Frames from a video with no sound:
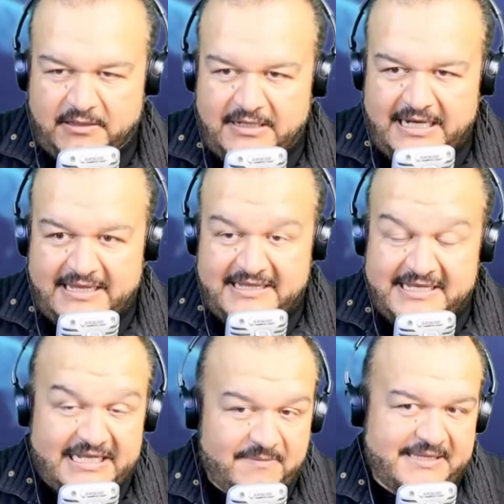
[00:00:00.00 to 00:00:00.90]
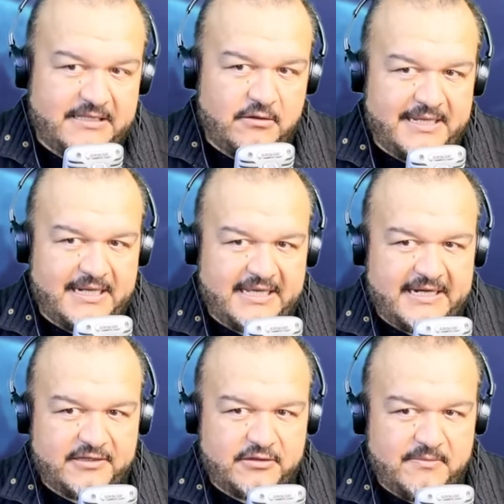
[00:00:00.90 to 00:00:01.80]
And suddenly they might
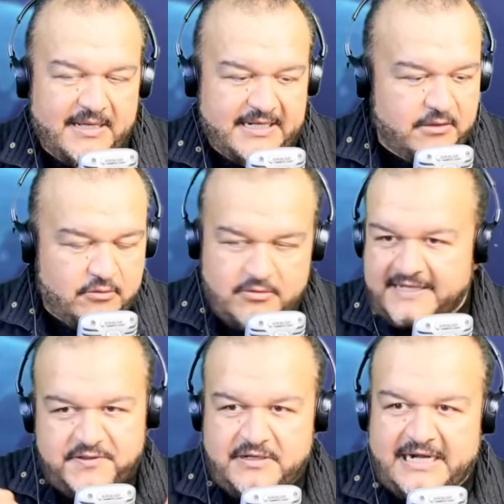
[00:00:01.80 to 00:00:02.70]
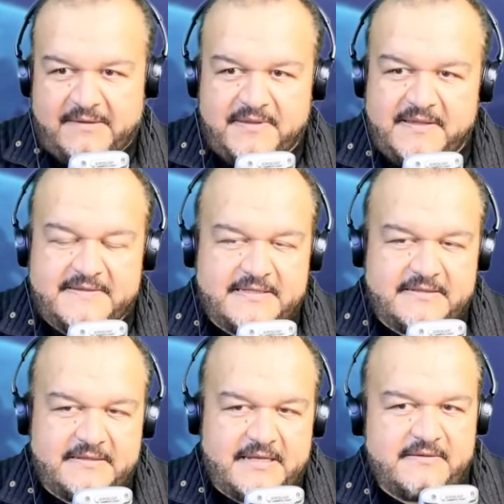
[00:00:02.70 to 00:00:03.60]
want to take it in a quick move and say,
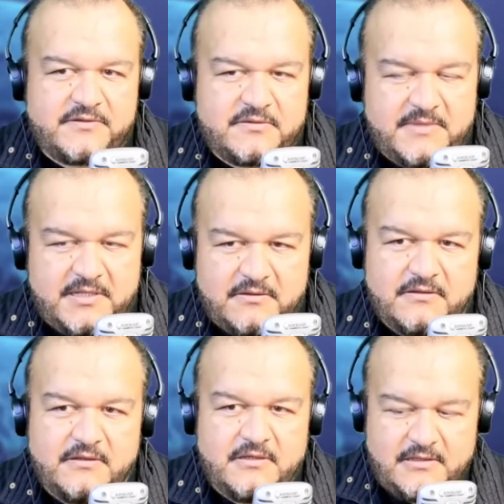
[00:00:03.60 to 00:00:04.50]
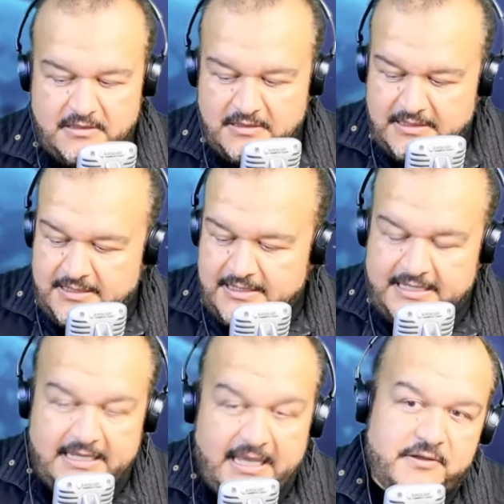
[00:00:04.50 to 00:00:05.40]
hey, this is mine and goodbye,
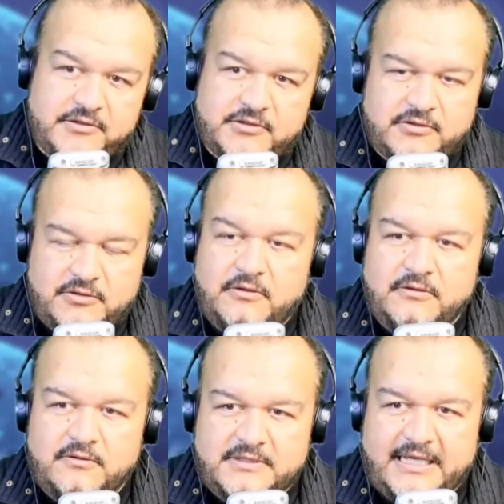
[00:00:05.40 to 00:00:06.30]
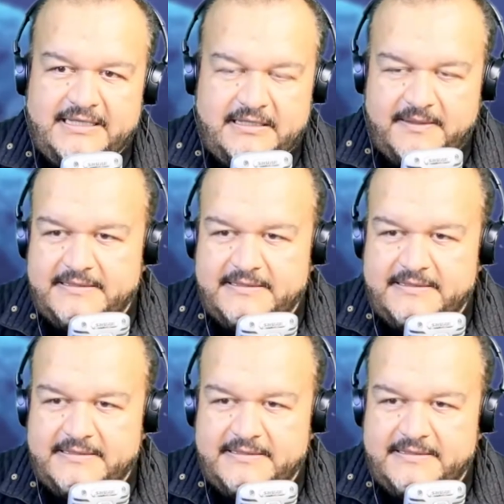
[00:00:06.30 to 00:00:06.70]
right? Like, see you later, right?